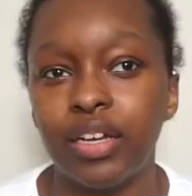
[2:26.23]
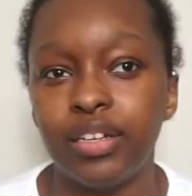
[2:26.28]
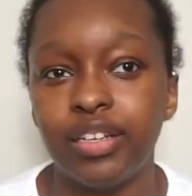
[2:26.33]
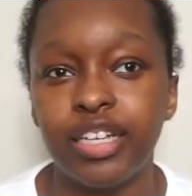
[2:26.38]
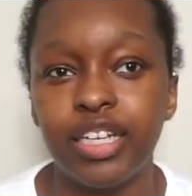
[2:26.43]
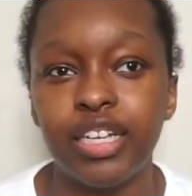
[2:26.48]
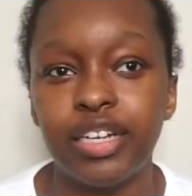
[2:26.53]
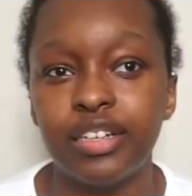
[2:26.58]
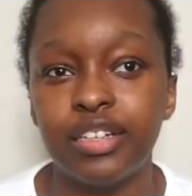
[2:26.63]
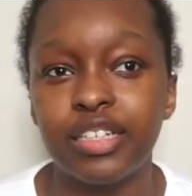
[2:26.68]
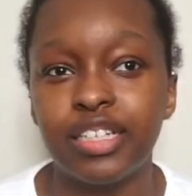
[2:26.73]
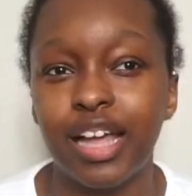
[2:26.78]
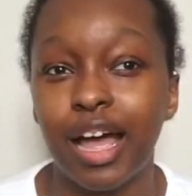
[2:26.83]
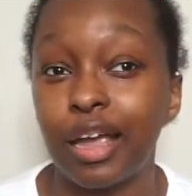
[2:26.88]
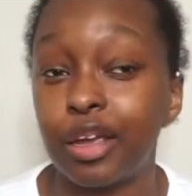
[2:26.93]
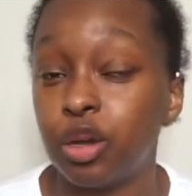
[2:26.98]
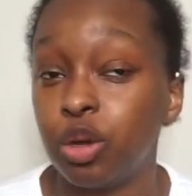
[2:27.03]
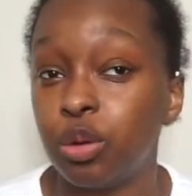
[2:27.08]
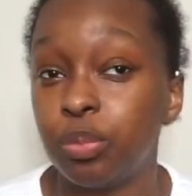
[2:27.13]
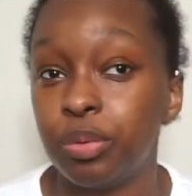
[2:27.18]
Adidas. I
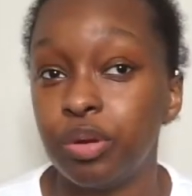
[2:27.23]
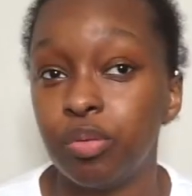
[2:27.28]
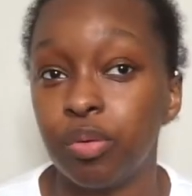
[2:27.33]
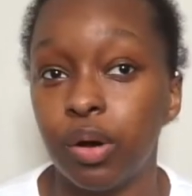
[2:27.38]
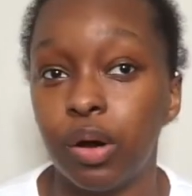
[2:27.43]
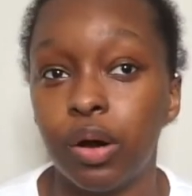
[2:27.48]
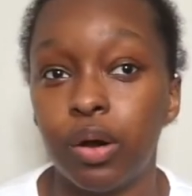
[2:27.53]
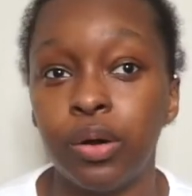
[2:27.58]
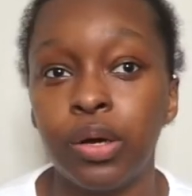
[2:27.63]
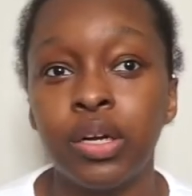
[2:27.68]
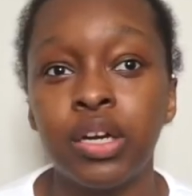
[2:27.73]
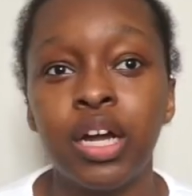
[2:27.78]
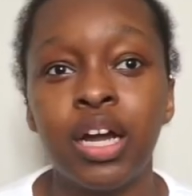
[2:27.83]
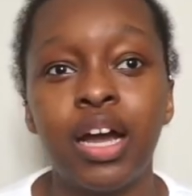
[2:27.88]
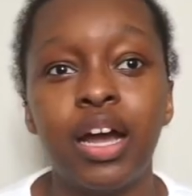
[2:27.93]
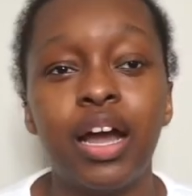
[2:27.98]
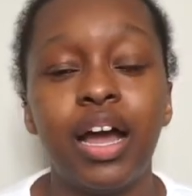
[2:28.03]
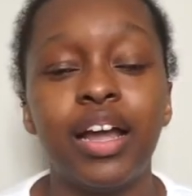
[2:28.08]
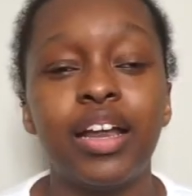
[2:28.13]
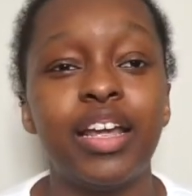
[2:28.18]
could be wrong.
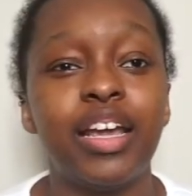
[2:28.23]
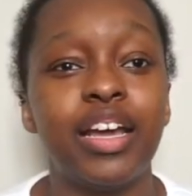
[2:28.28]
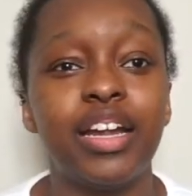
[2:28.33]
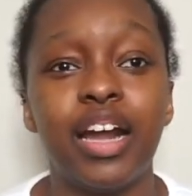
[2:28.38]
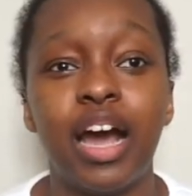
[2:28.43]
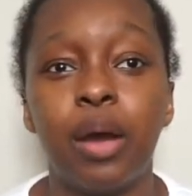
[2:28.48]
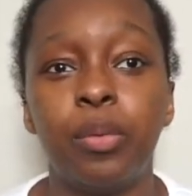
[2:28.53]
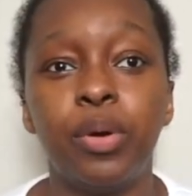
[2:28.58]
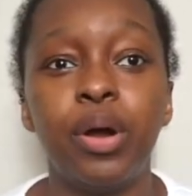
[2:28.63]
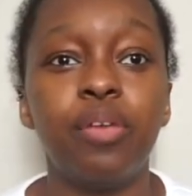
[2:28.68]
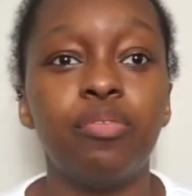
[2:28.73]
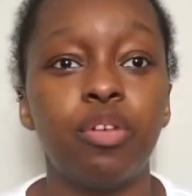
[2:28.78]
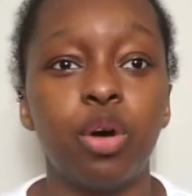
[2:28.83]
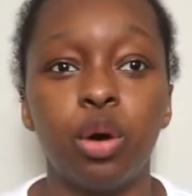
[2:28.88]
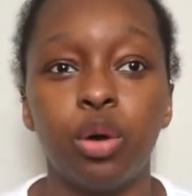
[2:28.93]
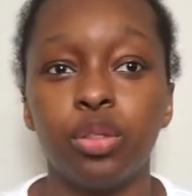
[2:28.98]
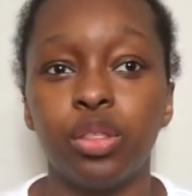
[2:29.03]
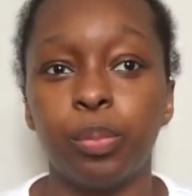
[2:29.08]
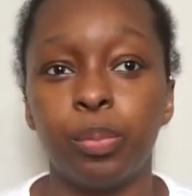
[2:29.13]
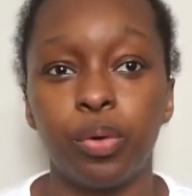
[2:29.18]
Again, I will have
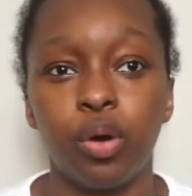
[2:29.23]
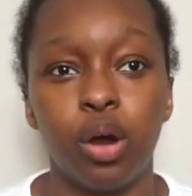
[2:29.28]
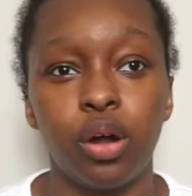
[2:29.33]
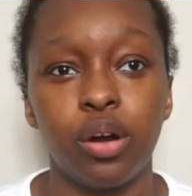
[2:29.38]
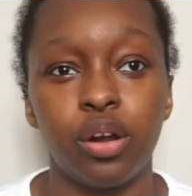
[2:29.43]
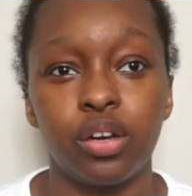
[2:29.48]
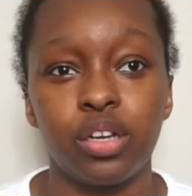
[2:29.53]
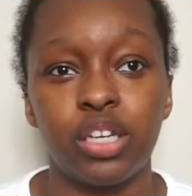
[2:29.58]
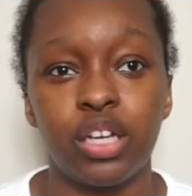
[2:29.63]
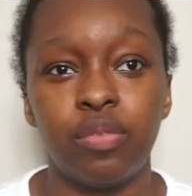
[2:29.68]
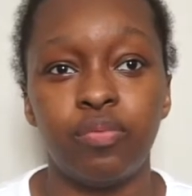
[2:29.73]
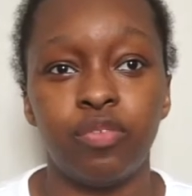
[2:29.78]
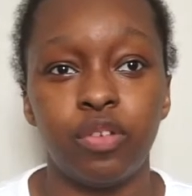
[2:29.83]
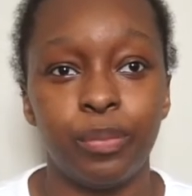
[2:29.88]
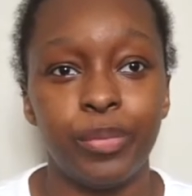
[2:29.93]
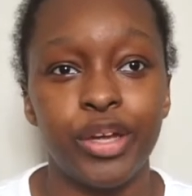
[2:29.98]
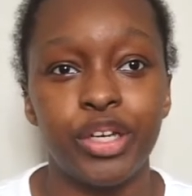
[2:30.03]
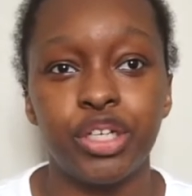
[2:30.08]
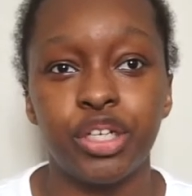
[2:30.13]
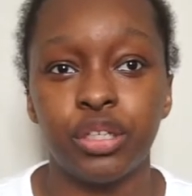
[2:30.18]
all the product
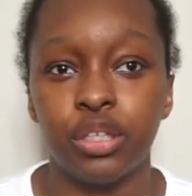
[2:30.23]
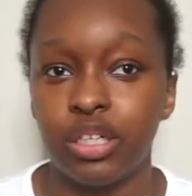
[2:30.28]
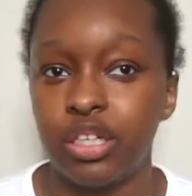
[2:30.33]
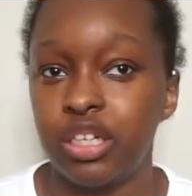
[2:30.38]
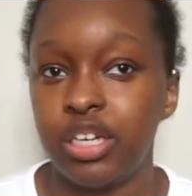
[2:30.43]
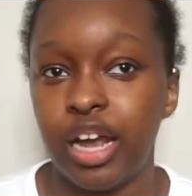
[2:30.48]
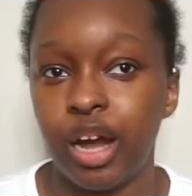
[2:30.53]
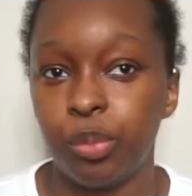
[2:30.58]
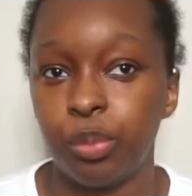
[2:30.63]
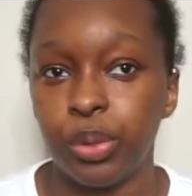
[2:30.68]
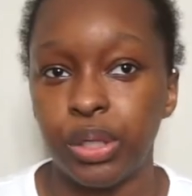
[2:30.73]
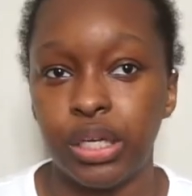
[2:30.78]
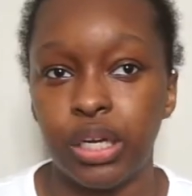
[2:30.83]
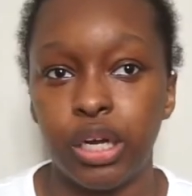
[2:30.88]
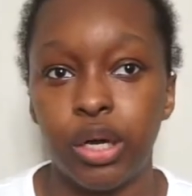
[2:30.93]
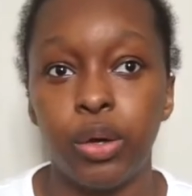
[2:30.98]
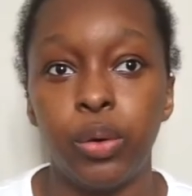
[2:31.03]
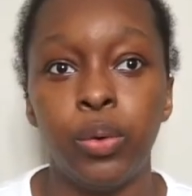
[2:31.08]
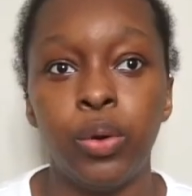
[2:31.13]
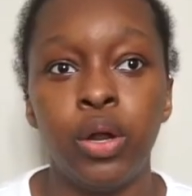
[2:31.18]
information linked down
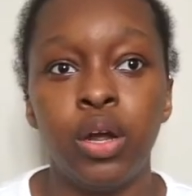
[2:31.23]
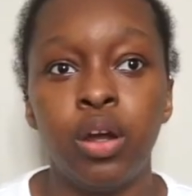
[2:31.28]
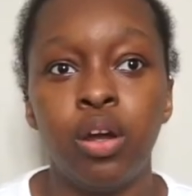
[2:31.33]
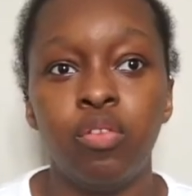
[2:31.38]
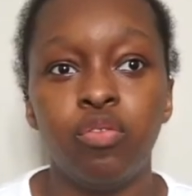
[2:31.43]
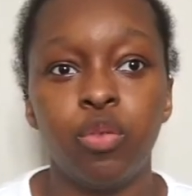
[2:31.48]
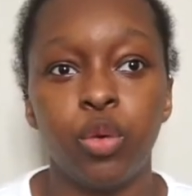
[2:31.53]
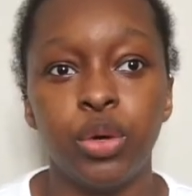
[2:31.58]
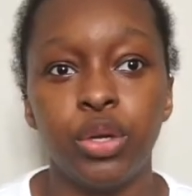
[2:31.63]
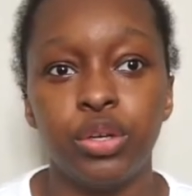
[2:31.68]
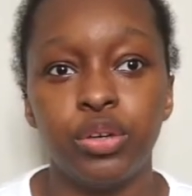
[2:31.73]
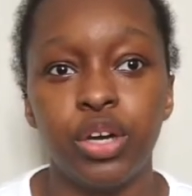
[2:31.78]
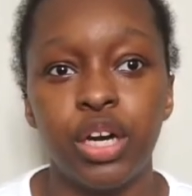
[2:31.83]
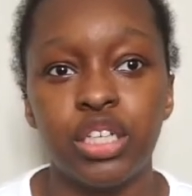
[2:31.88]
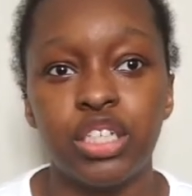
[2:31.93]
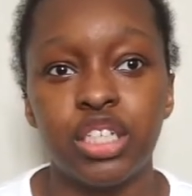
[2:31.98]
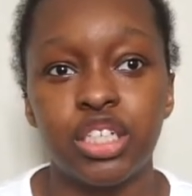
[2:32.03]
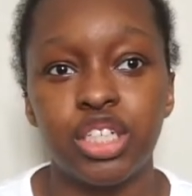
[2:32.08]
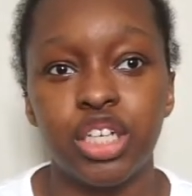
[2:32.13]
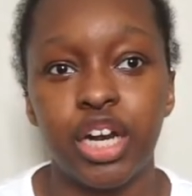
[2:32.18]
below for you guys
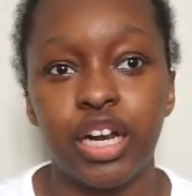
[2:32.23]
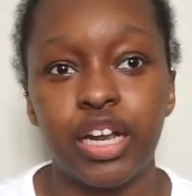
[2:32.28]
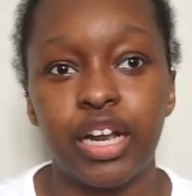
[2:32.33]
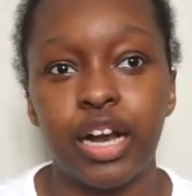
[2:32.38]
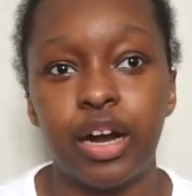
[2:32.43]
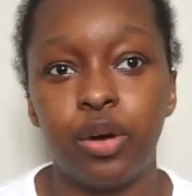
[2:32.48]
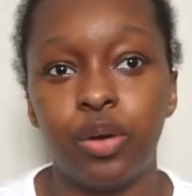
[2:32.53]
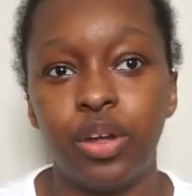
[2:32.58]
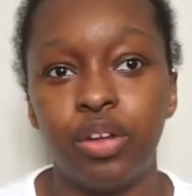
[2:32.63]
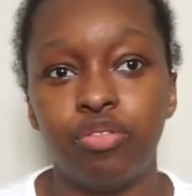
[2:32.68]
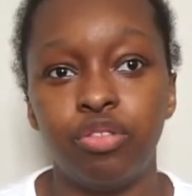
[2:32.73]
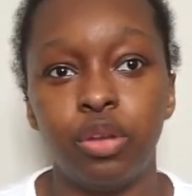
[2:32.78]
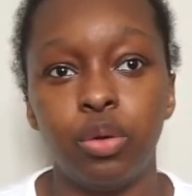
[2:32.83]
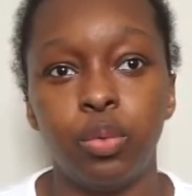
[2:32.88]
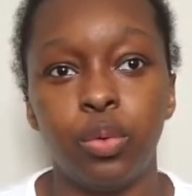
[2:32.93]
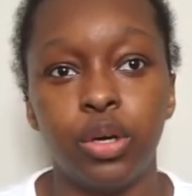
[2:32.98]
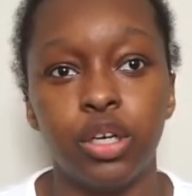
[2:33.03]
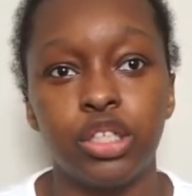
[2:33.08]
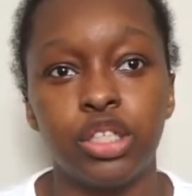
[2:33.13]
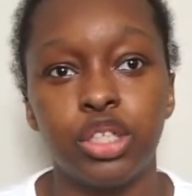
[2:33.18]
to check out if you
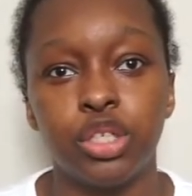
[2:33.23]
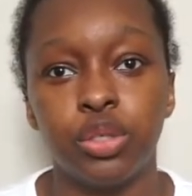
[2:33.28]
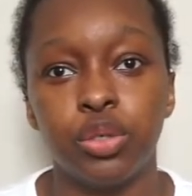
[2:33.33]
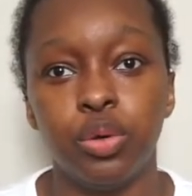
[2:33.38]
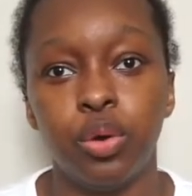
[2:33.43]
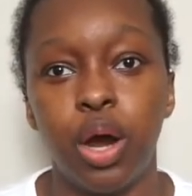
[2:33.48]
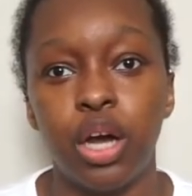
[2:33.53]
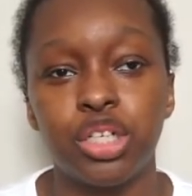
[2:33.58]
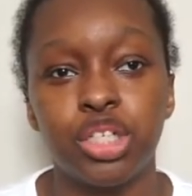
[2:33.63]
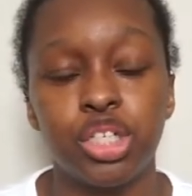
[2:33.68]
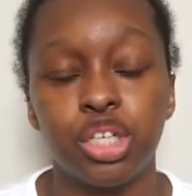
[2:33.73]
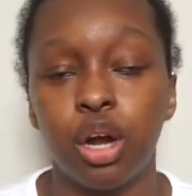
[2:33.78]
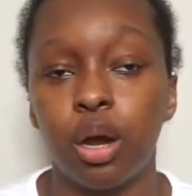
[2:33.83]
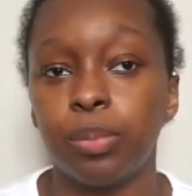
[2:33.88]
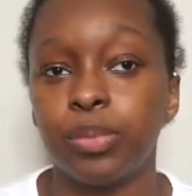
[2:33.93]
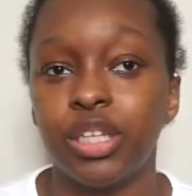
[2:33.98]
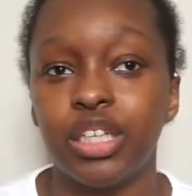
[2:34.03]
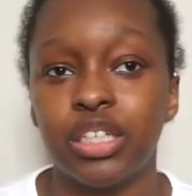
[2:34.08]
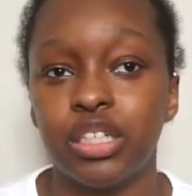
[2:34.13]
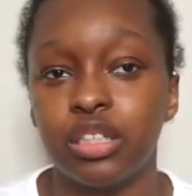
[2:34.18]
want to shop
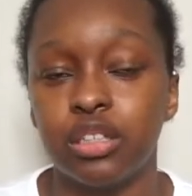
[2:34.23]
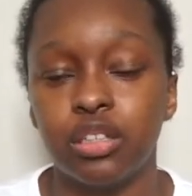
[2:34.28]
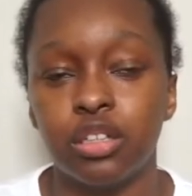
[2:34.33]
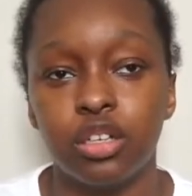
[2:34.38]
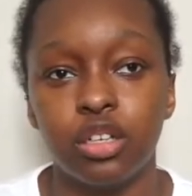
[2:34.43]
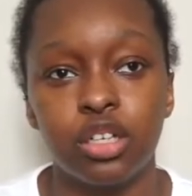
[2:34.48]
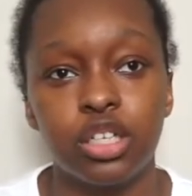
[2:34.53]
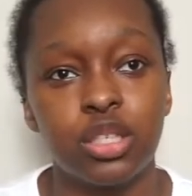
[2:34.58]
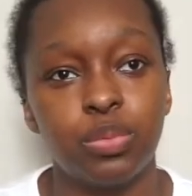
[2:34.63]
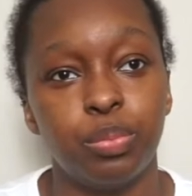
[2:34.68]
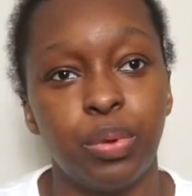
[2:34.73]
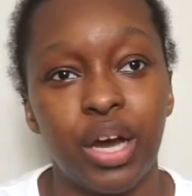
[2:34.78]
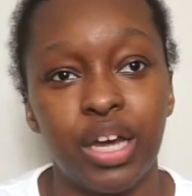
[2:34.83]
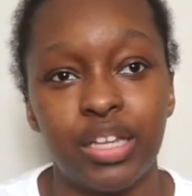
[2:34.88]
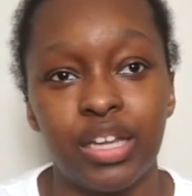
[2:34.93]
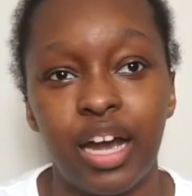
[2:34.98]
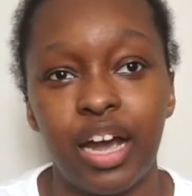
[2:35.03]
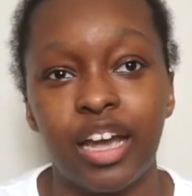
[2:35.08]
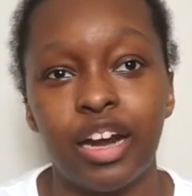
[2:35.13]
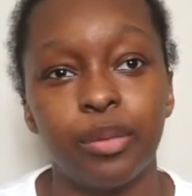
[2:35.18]
these looks, buy the
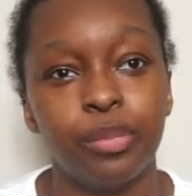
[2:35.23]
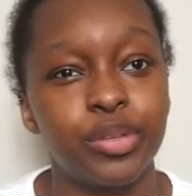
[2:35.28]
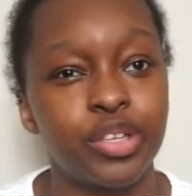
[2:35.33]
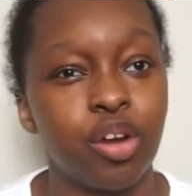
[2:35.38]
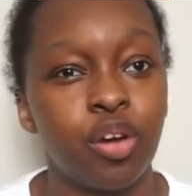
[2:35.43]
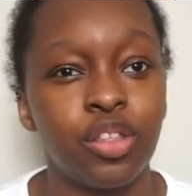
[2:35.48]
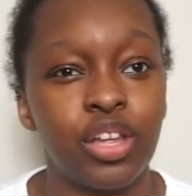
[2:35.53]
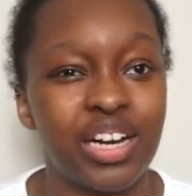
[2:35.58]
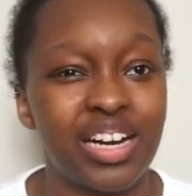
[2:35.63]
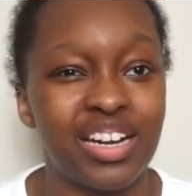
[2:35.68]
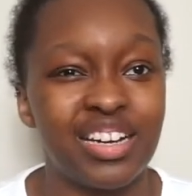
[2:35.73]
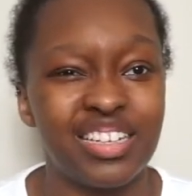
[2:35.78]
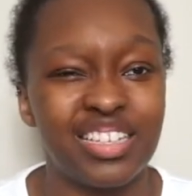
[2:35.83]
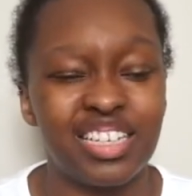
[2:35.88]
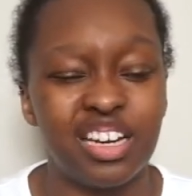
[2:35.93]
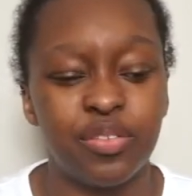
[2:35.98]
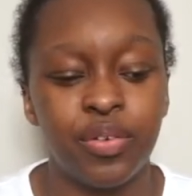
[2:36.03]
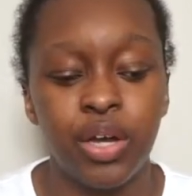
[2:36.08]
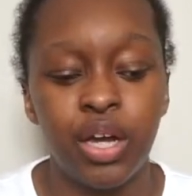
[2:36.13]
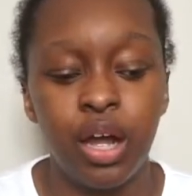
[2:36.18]
items, all that kind of stuff.